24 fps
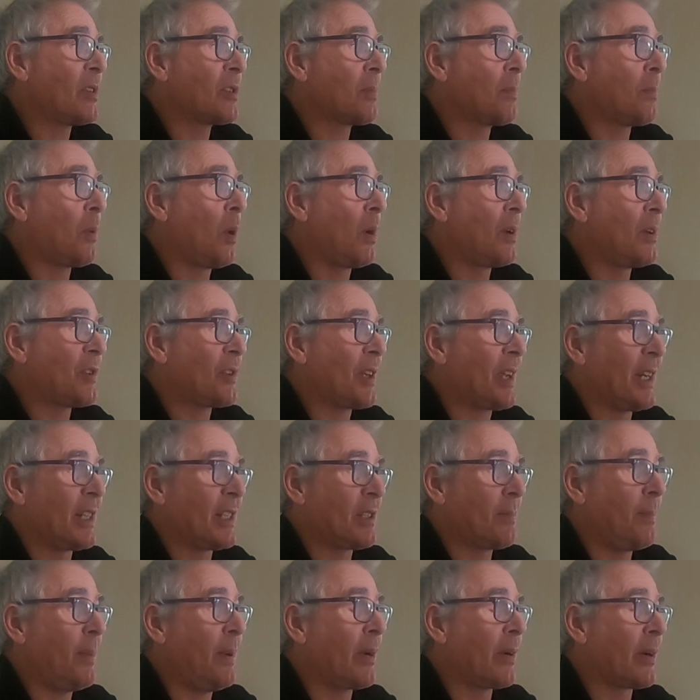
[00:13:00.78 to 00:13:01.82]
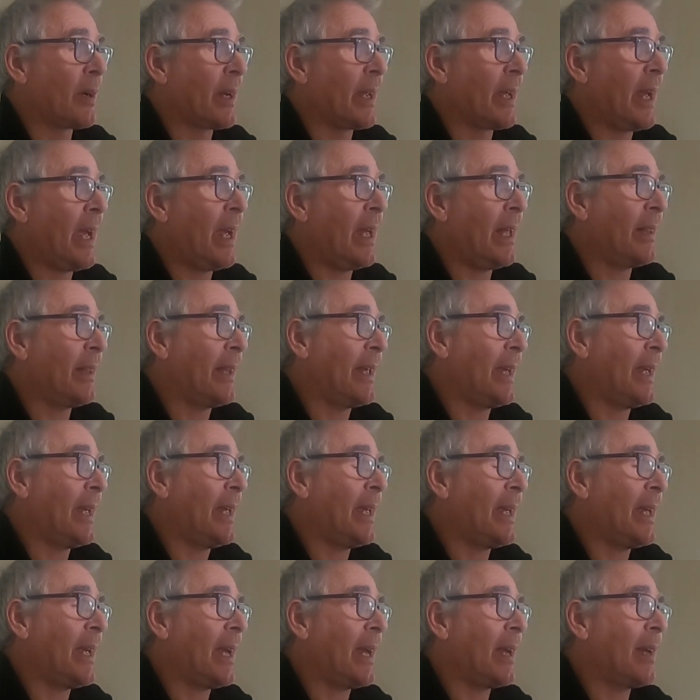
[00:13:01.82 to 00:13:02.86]
that supplies the cuss bearing and
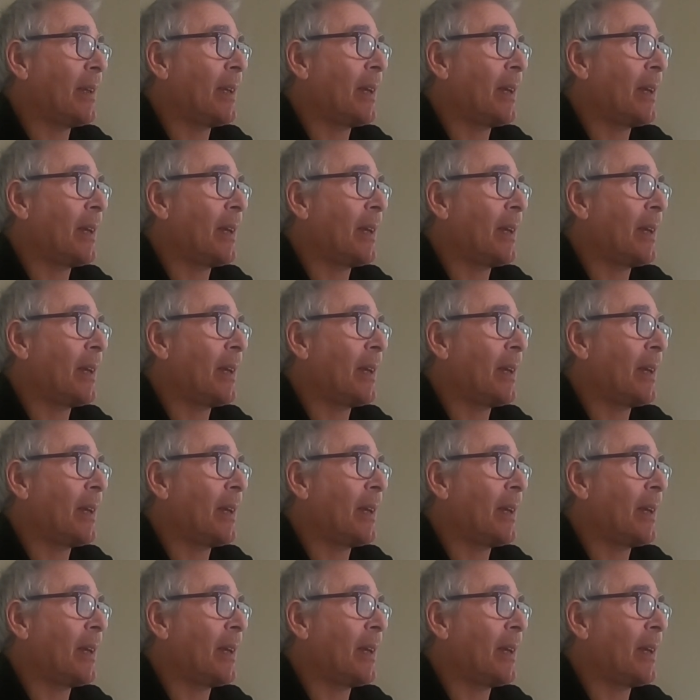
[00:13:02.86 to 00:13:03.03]
the